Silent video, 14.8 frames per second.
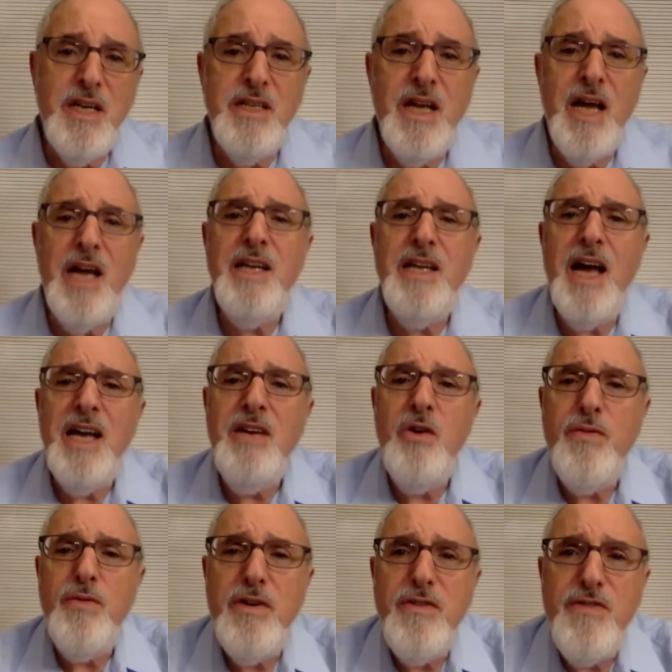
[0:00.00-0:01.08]
I, I know
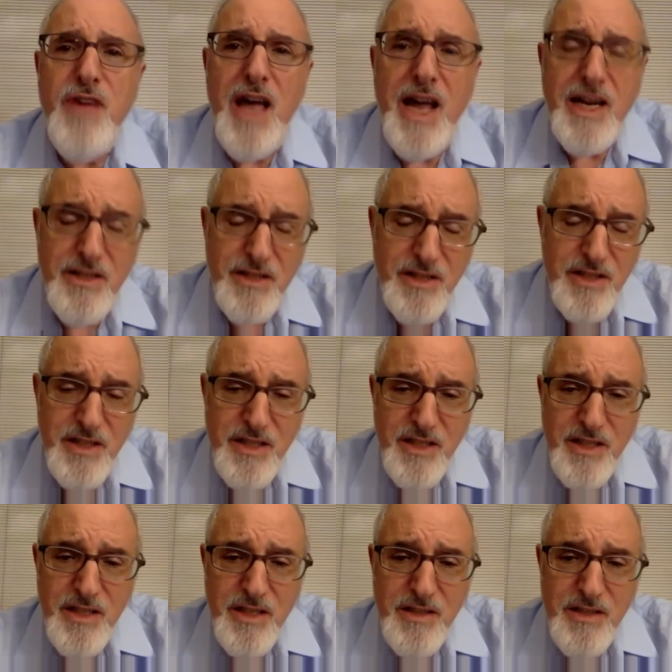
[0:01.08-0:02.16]
for a fact
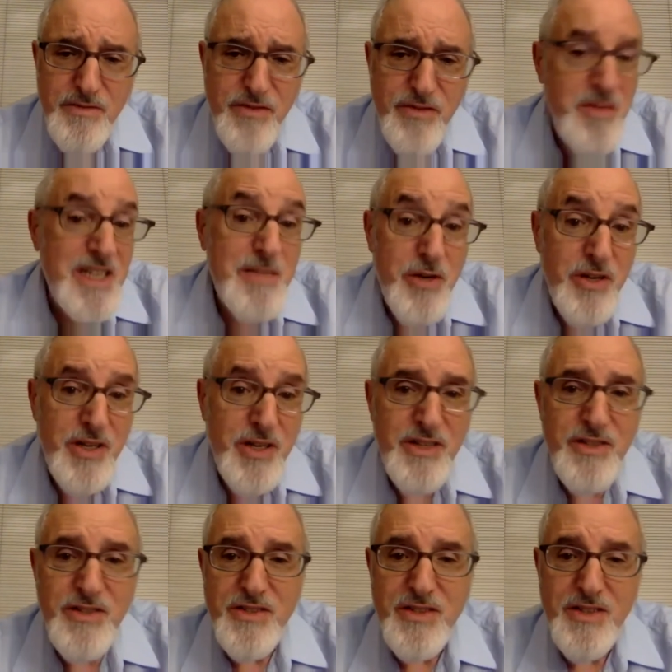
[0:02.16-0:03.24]
from
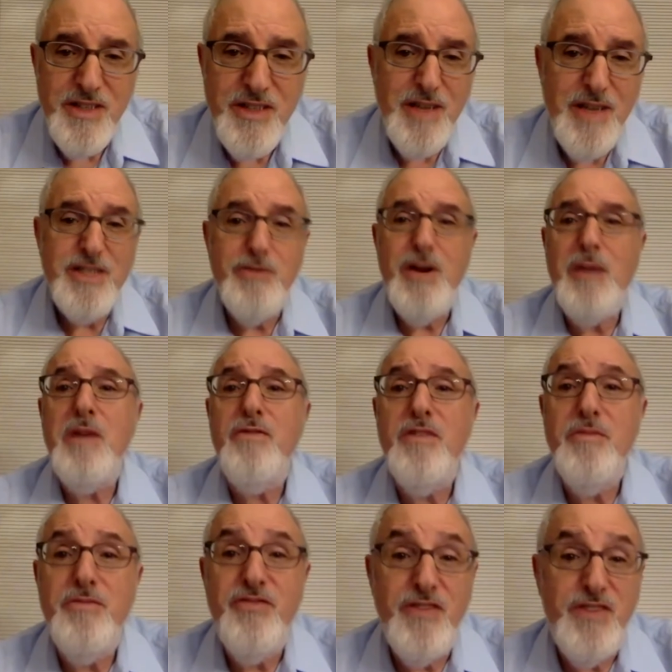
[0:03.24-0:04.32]
experience, I was a rabbi for
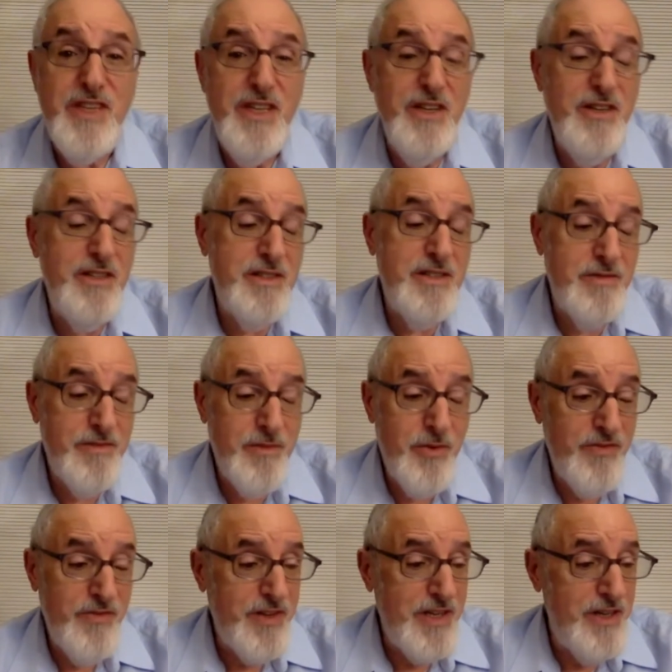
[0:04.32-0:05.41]
50 years, for more
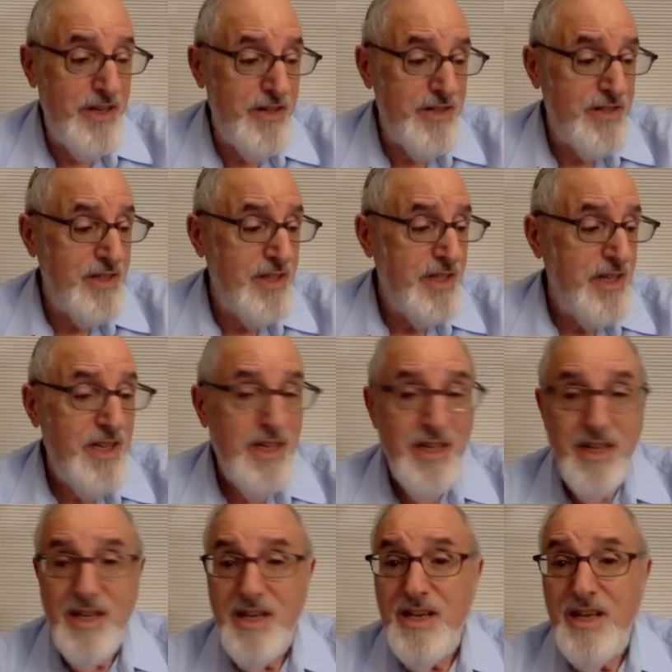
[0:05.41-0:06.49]
than 50 years,
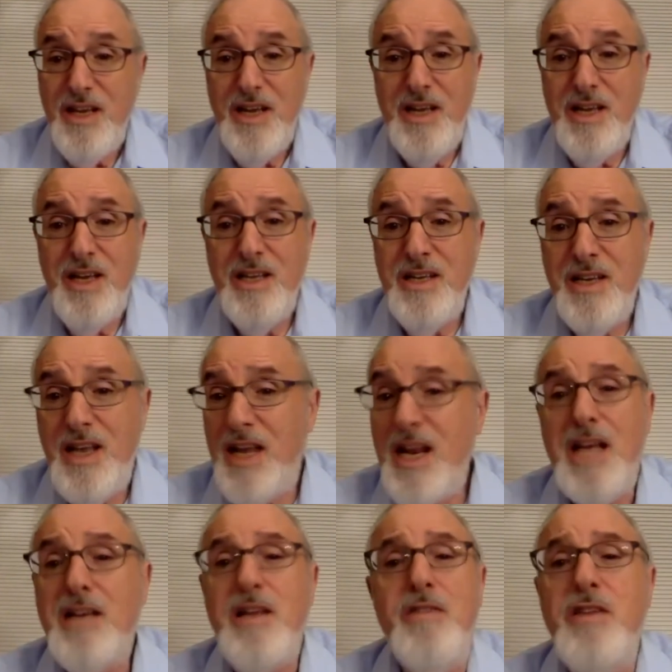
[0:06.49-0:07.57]
and, and I
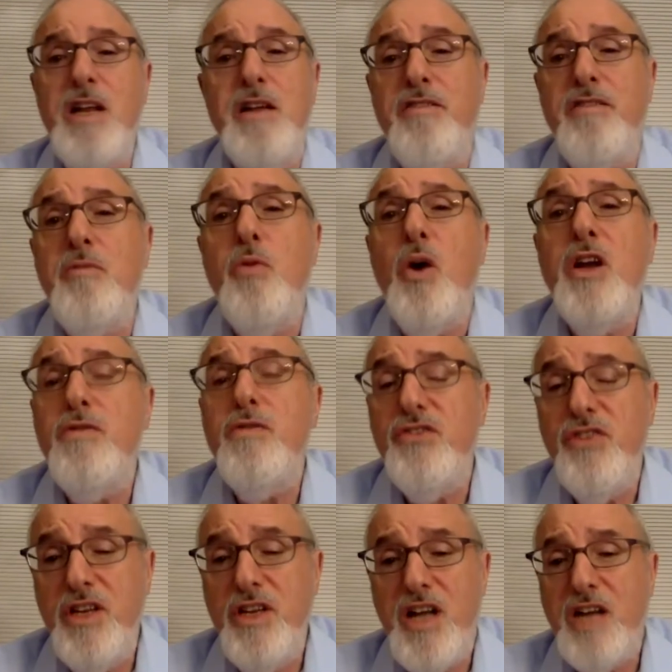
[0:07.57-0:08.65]
have a wonderful
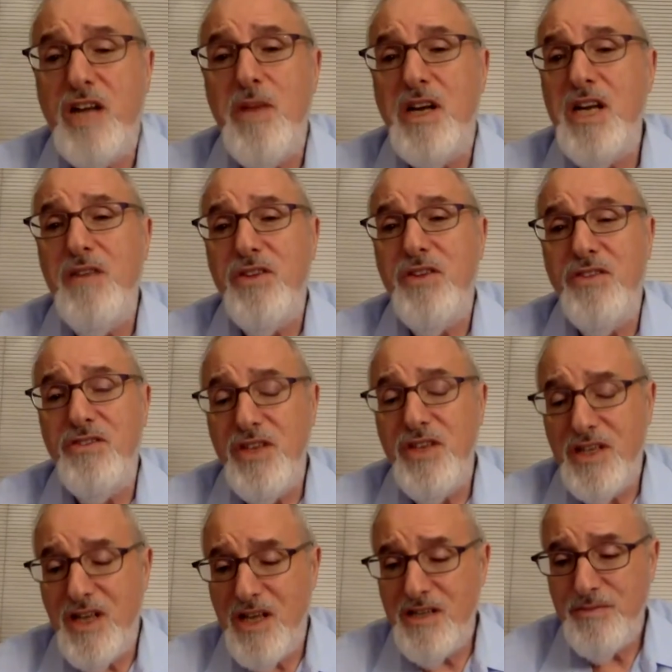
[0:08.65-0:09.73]
synagogue, magnificent
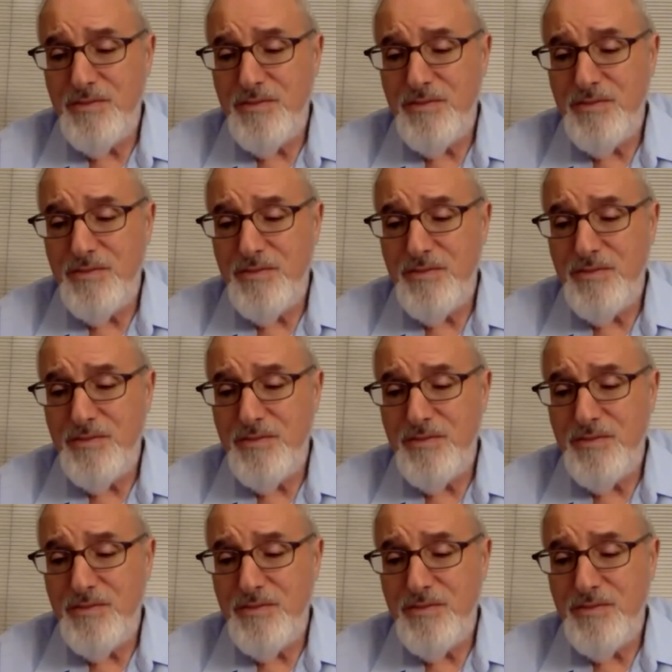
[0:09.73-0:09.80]
synagogue.